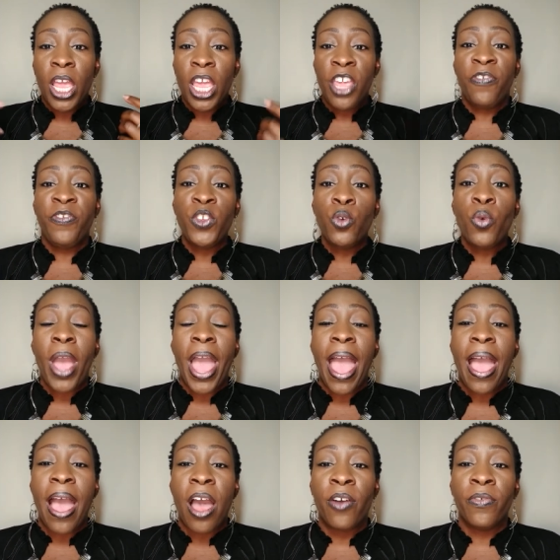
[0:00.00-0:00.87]
if you
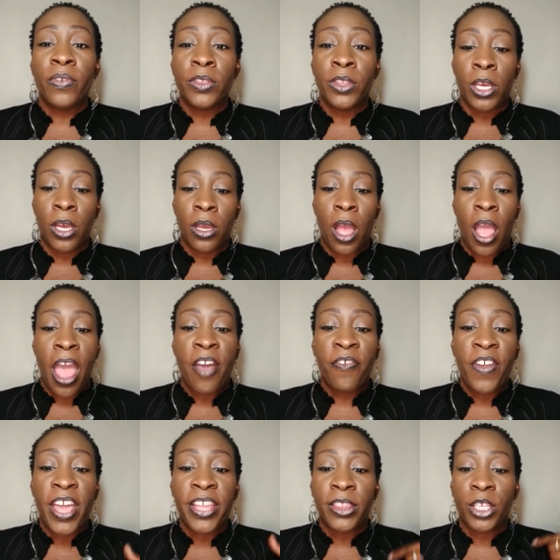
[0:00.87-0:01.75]
have the
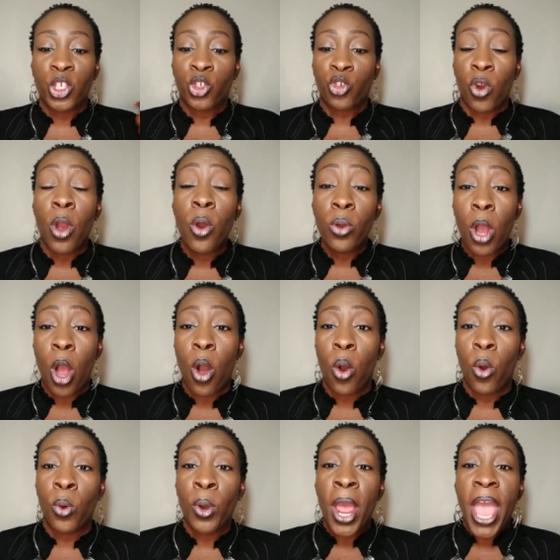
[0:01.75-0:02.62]
have had the
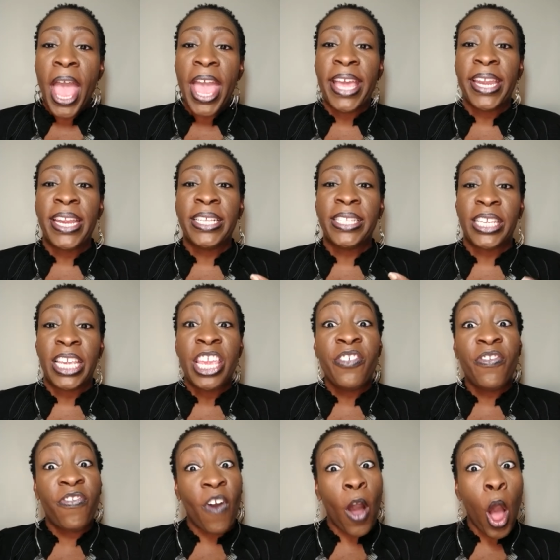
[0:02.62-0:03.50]
stronghold and it's
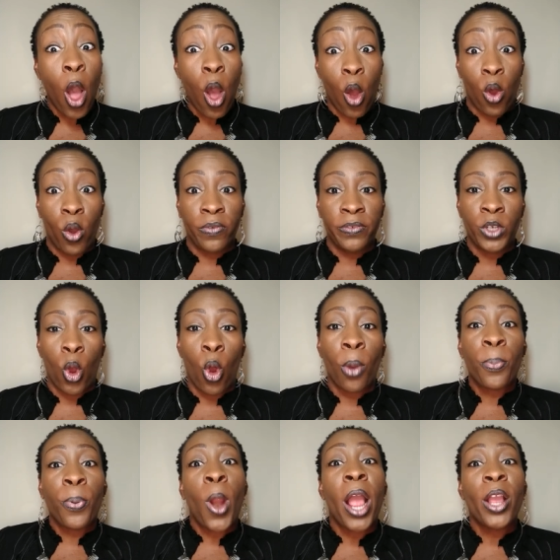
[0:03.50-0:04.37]
evolved
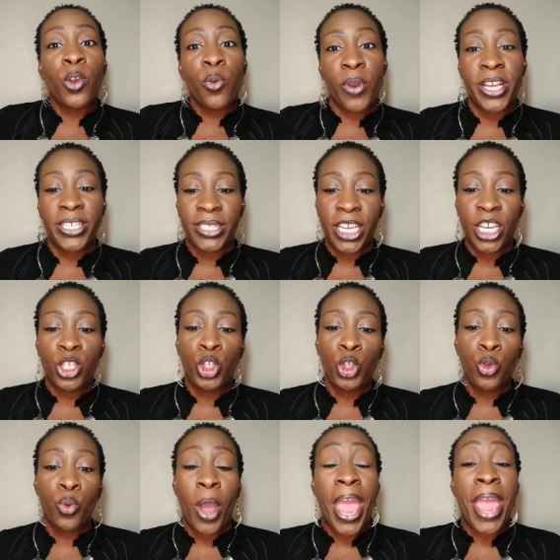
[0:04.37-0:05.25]
or progressed
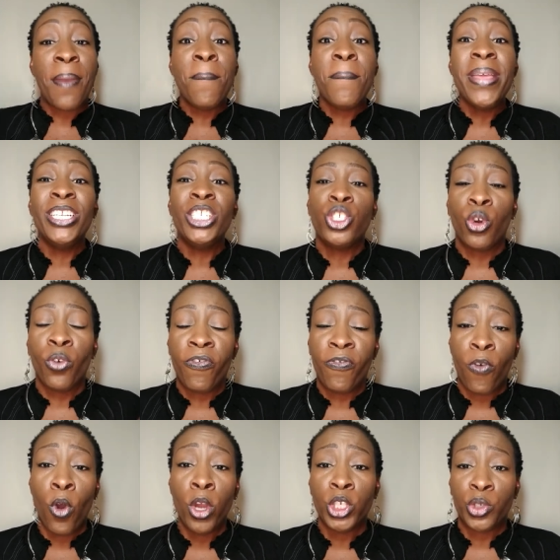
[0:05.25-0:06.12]
into a mental
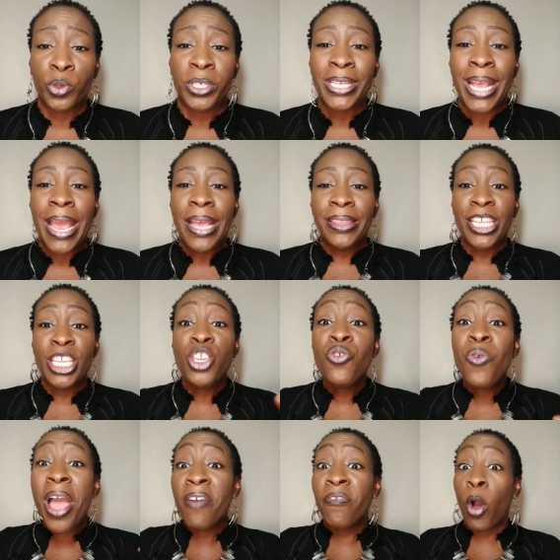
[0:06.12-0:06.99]
fortress, then
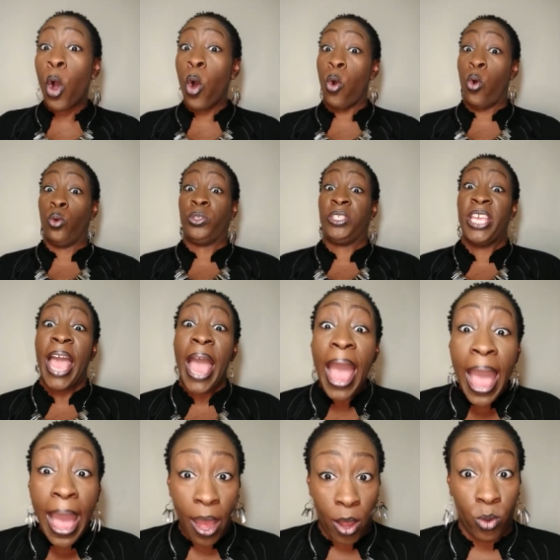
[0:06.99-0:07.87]
you have a whole
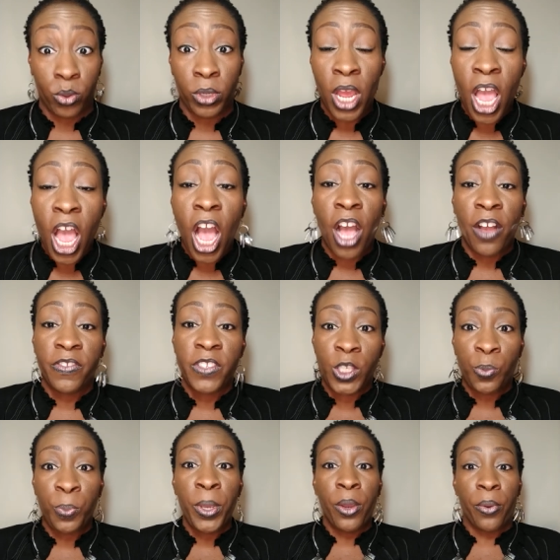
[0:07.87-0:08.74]
town of
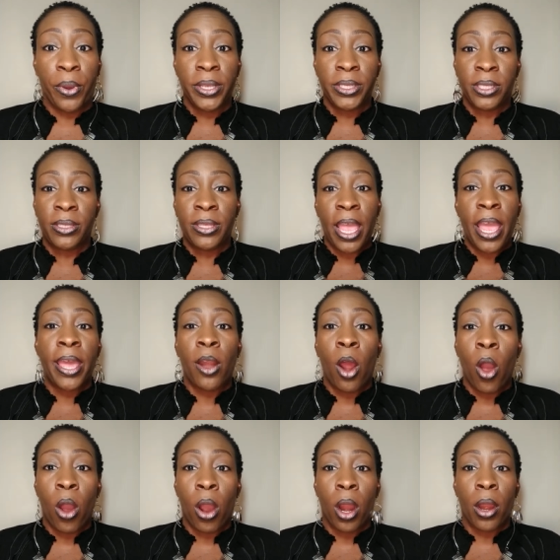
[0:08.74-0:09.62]
spirits
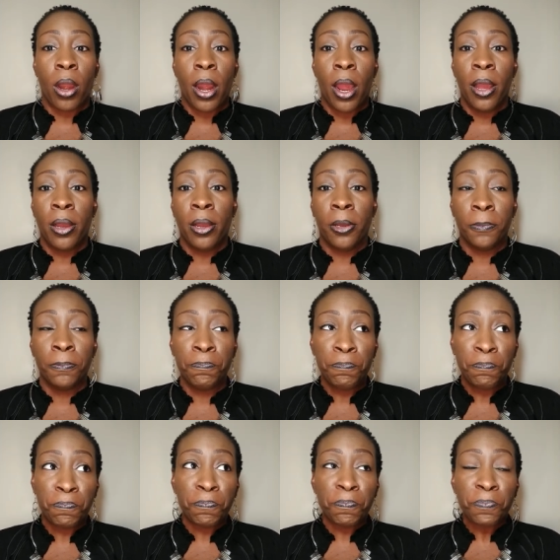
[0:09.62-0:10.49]
that are
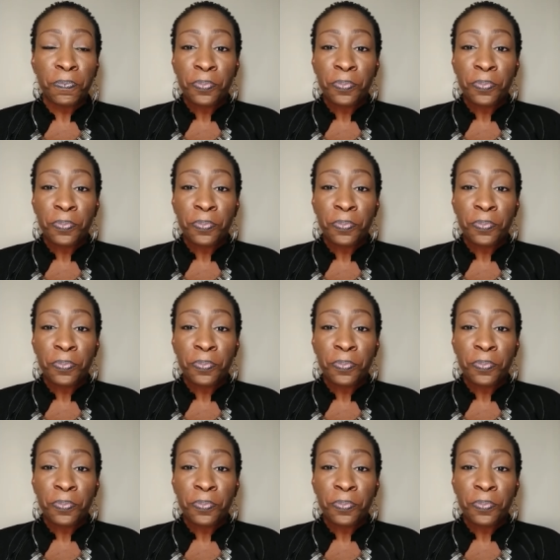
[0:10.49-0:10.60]
um